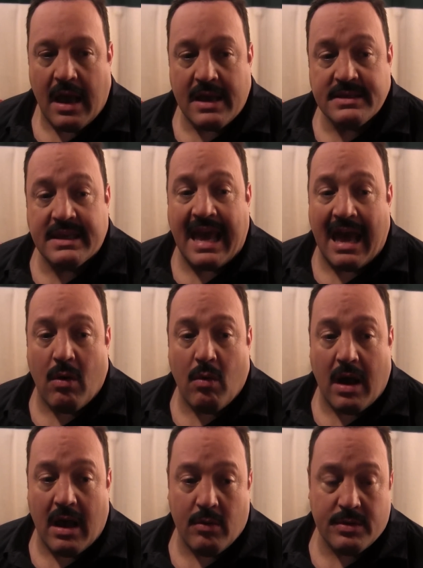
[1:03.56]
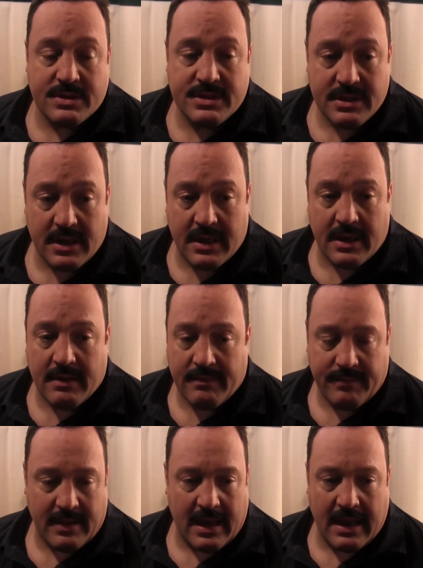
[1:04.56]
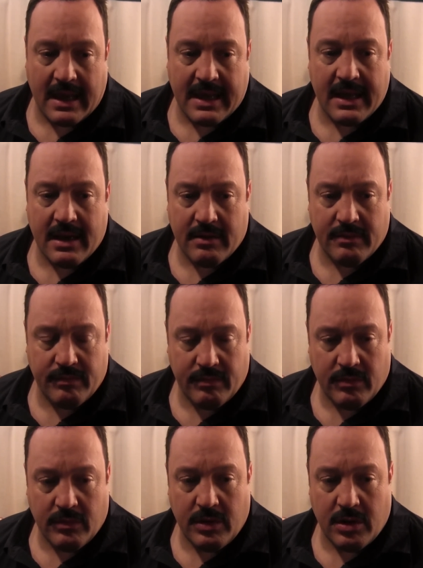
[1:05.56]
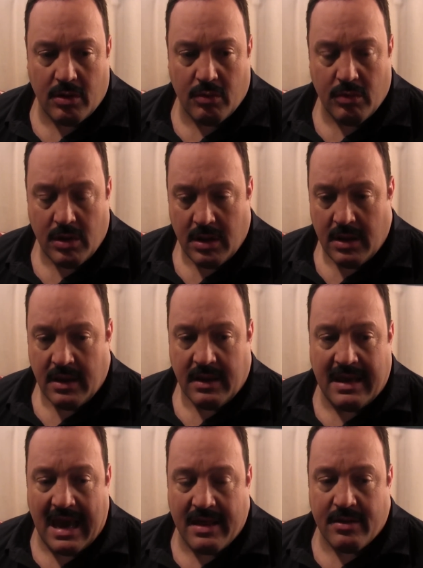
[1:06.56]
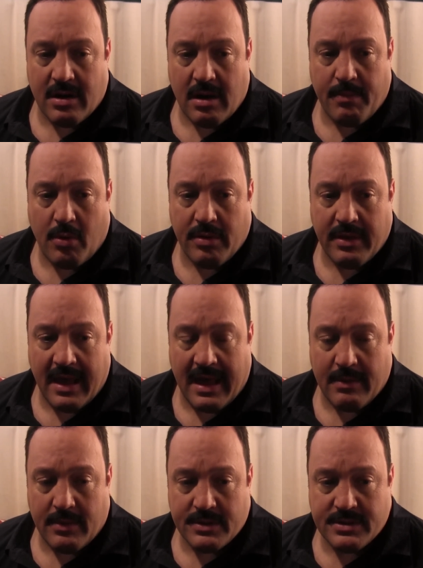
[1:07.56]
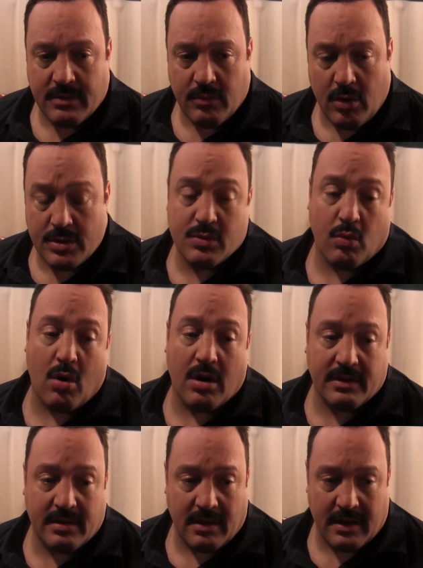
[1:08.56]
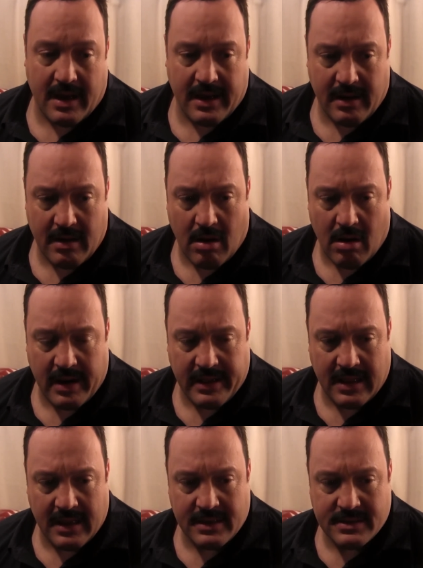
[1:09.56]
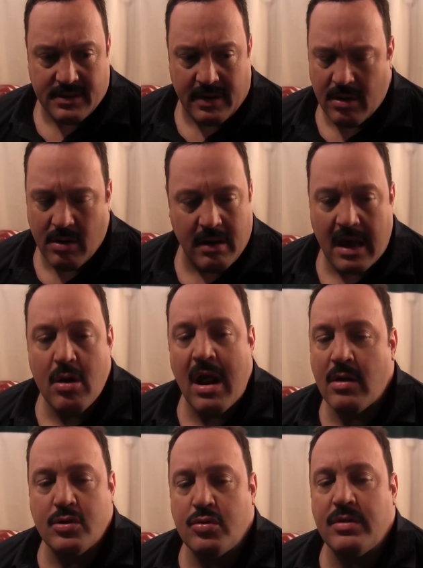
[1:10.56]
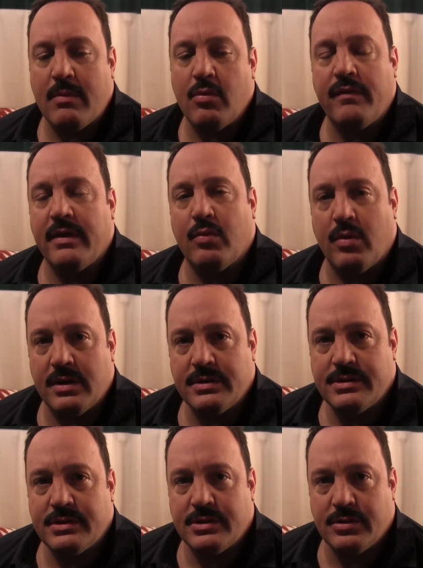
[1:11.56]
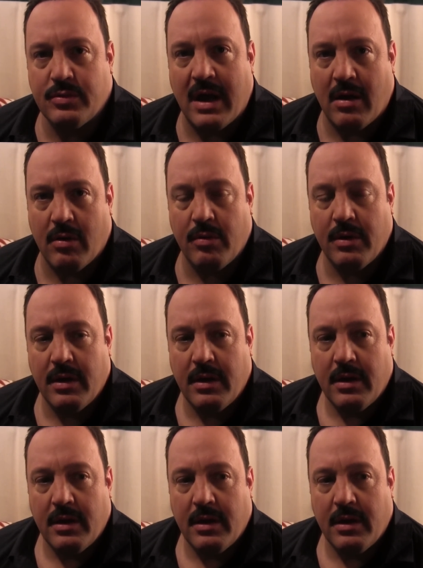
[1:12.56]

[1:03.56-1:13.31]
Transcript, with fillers: As the cow, I was. Uh, I, I kind of, you know, gathered up all the animals. We also walked on hind, our hind legs, so I don't know. I don't know how true that movie was to how